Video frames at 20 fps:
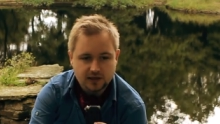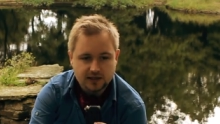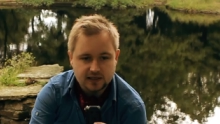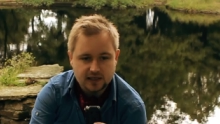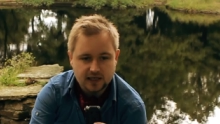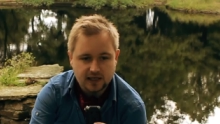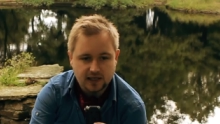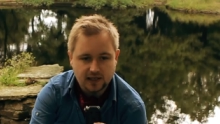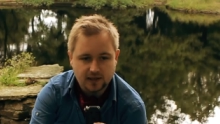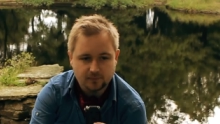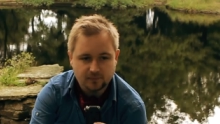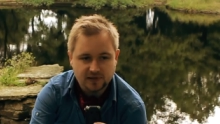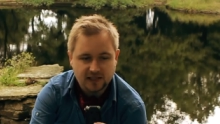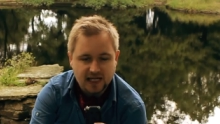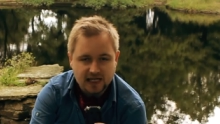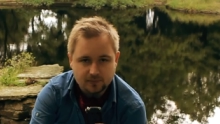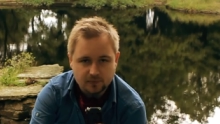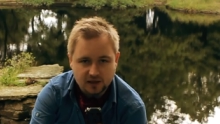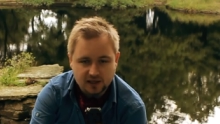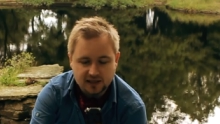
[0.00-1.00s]
um,
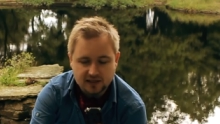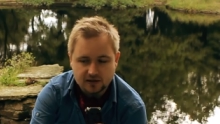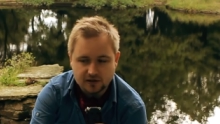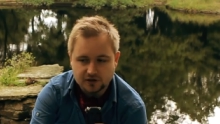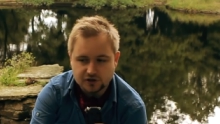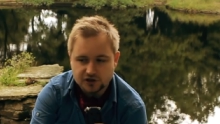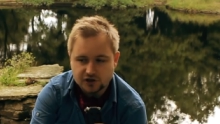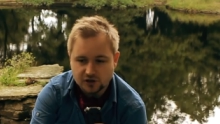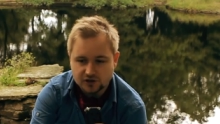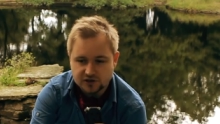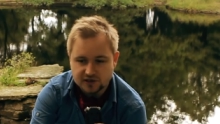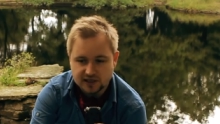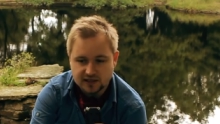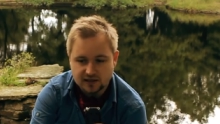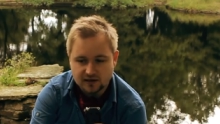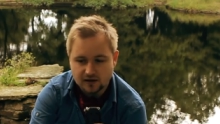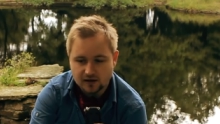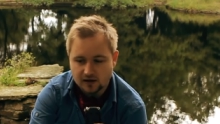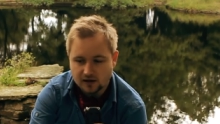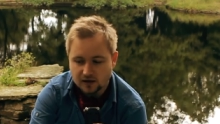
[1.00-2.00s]
label it and judge it
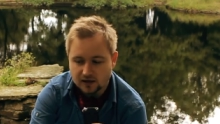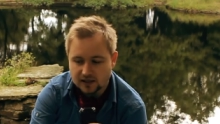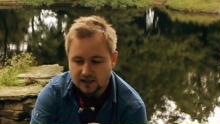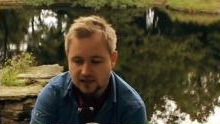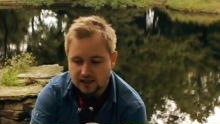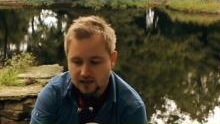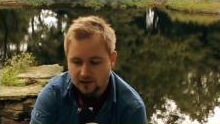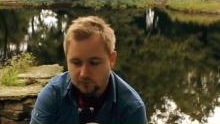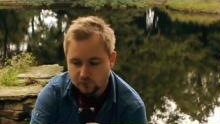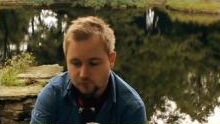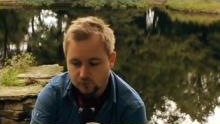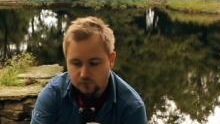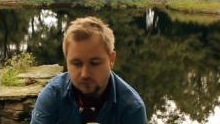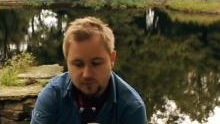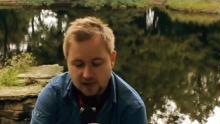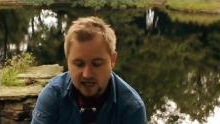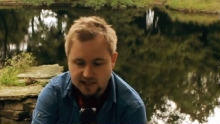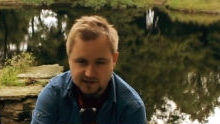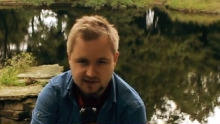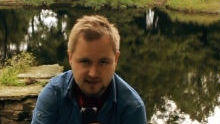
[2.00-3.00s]
I am
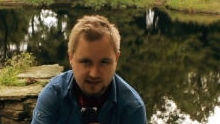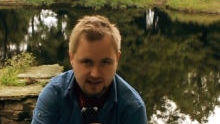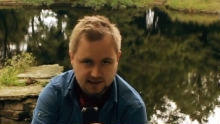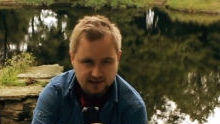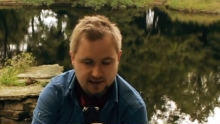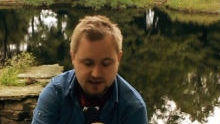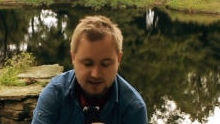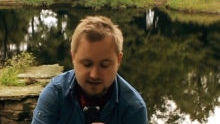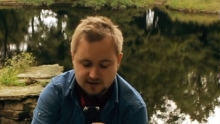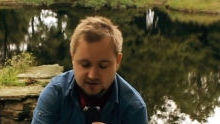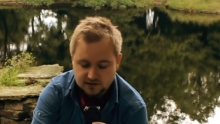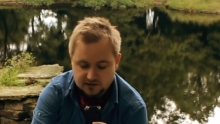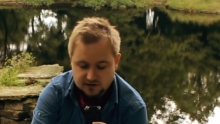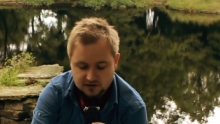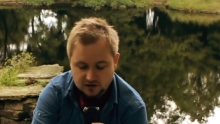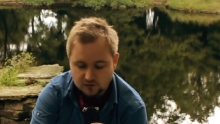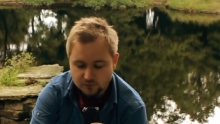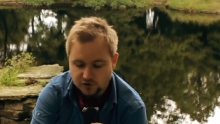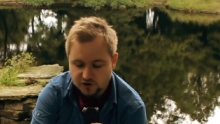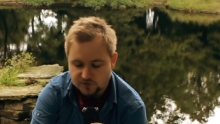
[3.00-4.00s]
past that it is
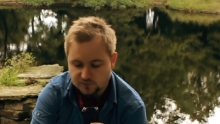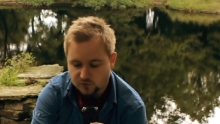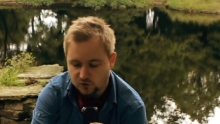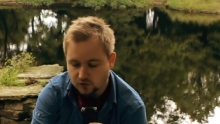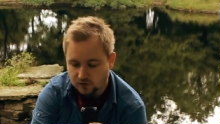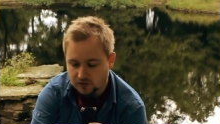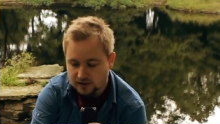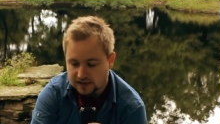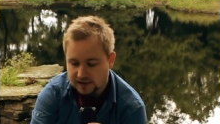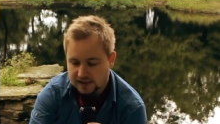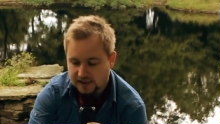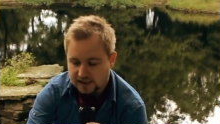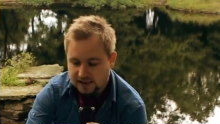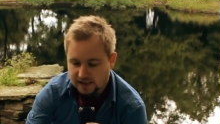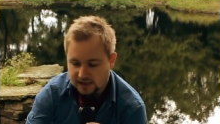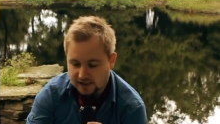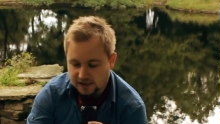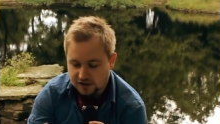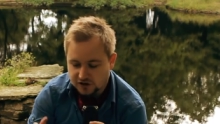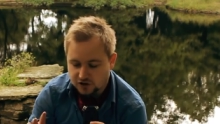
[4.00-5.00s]
so much more
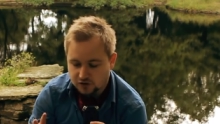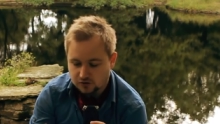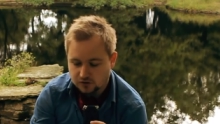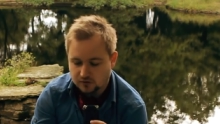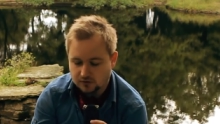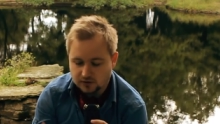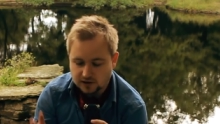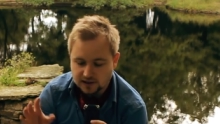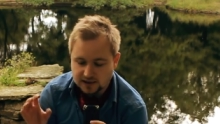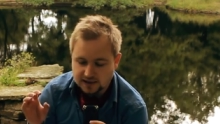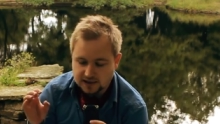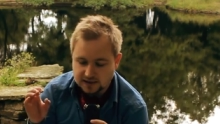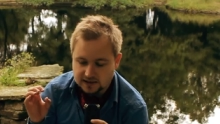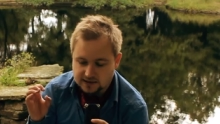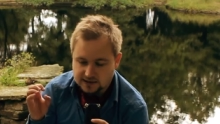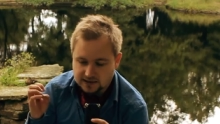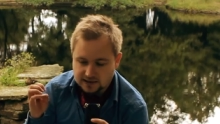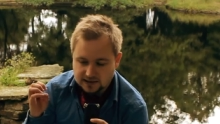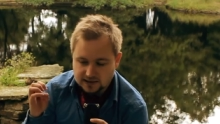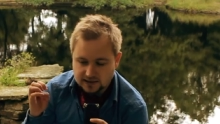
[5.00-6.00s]
it is truly
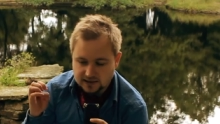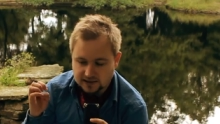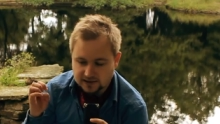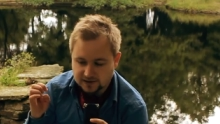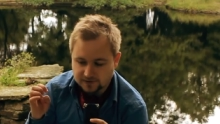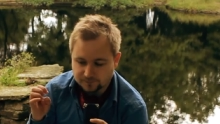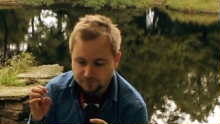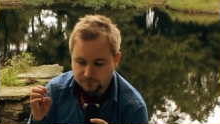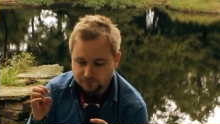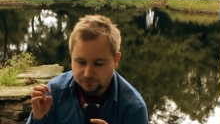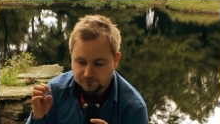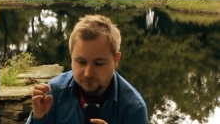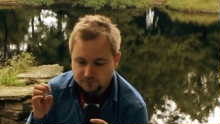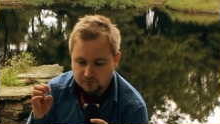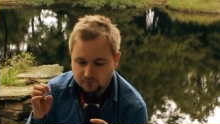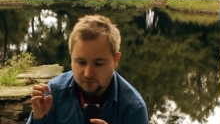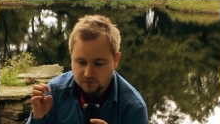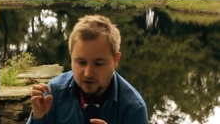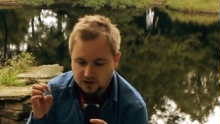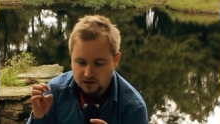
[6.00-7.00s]
um,
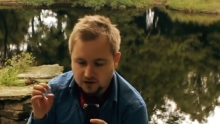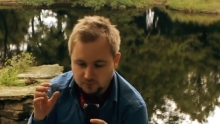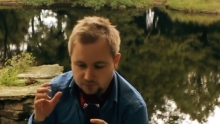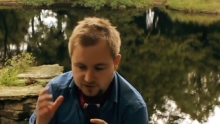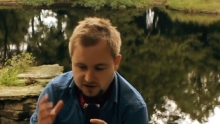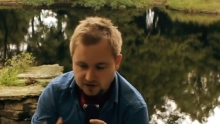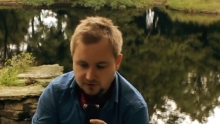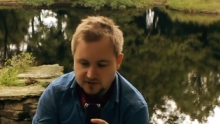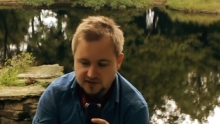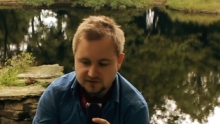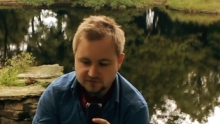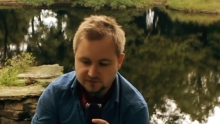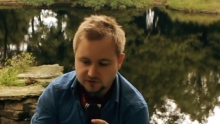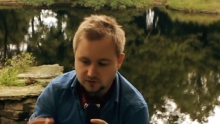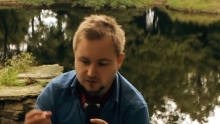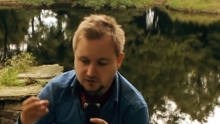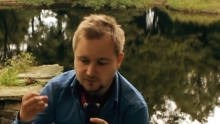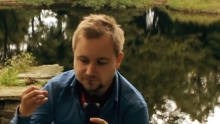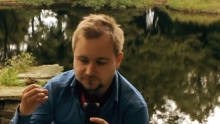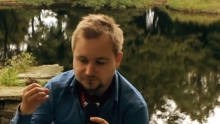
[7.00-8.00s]
a
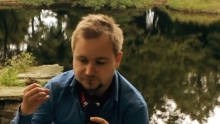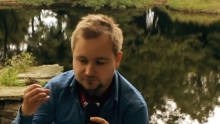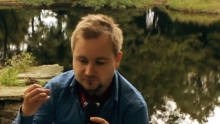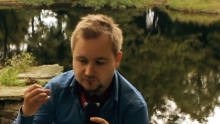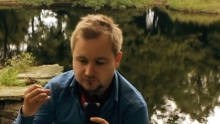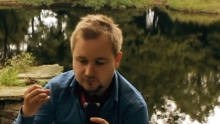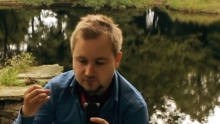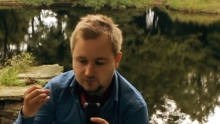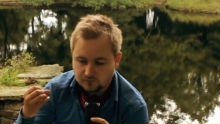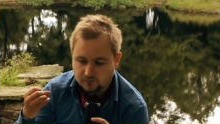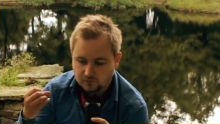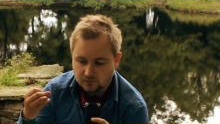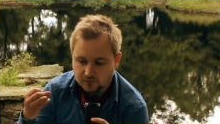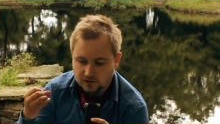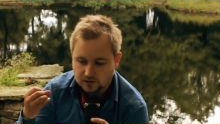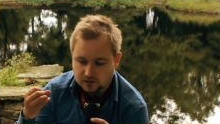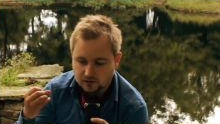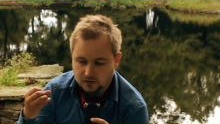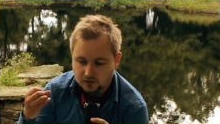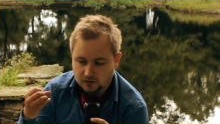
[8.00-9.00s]
beautiful
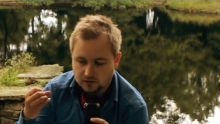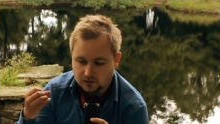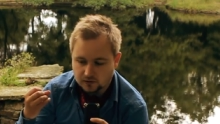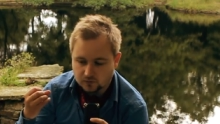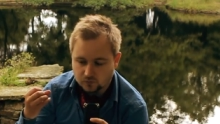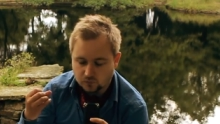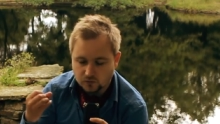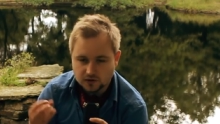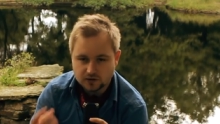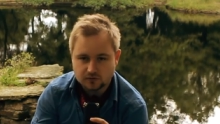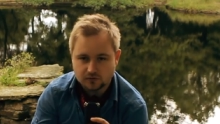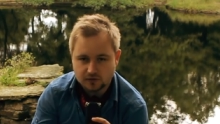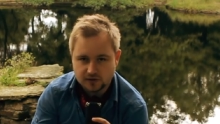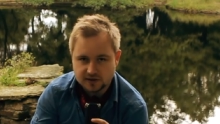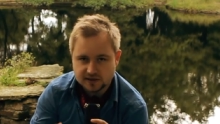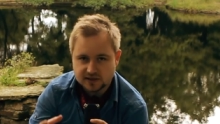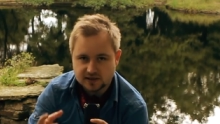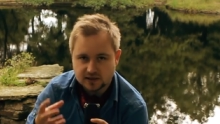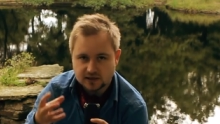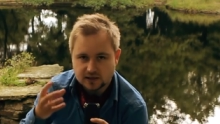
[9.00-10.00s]

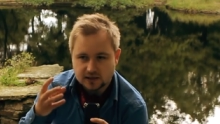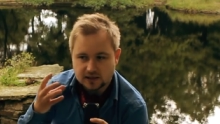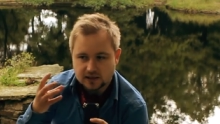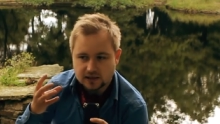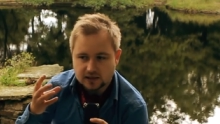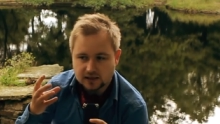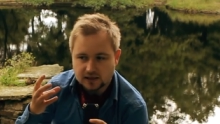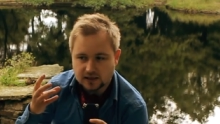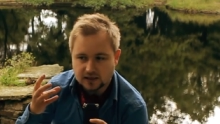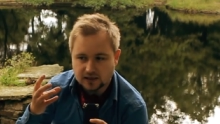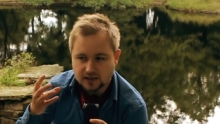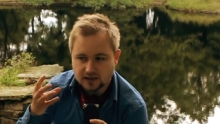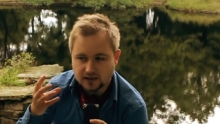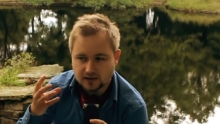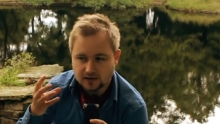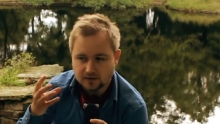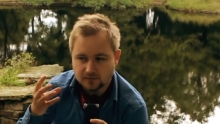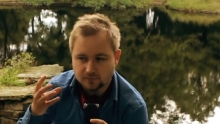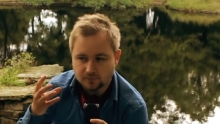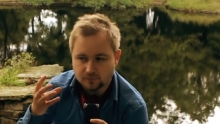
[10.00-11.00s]
wondrous
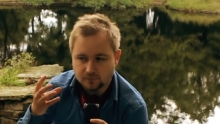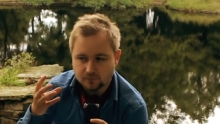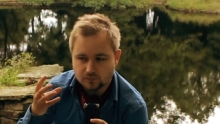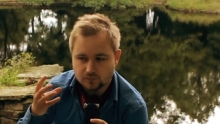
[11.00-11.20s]
um,